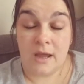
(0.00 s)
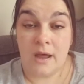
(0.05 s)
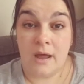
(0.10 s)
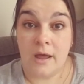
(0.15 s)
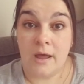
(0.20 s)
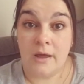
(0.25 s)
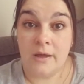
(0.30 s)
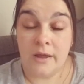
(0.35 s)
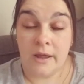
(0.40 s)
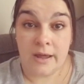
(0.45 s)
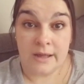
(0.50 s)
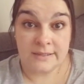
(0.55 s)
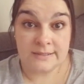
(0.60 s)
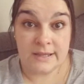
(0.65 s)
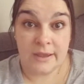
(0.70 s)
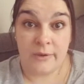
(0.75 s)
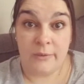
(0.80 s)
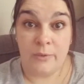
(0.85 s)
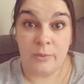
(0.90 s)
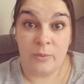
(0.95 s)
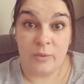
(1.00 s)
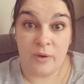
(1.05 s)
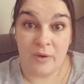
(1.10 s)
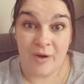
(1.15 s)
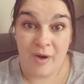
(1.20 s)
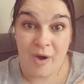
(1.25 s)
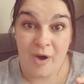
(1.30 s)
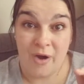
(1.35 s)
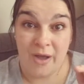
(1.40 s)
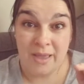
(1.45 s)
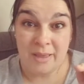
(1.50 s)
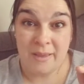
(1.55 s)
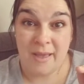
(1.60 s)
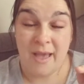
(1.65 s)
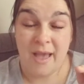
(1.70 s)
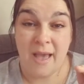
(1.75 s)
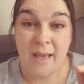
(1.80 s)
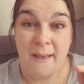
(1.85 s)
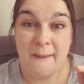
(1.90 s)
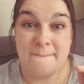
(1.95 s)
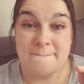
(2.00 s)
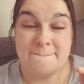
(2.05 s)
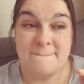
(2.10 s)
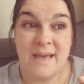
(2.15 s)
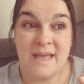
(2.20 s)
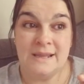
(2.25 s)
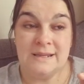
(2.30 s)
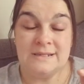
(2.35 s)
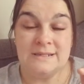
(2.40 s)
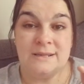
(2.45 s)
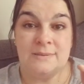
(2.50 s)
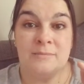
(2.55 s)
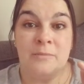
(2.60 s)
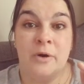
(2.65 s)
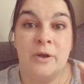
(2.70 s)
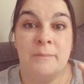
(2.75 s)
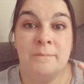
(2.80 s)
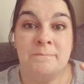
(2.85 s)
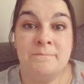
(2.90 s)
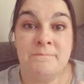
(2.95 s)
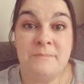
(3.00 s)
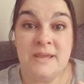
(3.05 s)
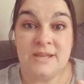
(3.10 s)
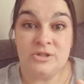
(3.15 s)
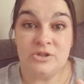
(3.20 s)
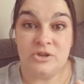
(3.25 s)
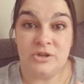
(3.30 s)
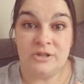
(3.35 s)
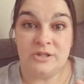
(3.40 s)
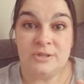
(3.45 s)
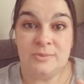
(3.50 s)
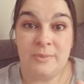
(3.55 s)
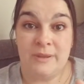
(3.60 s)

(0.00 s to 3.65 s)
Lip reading: I tell you what, I made it my mission to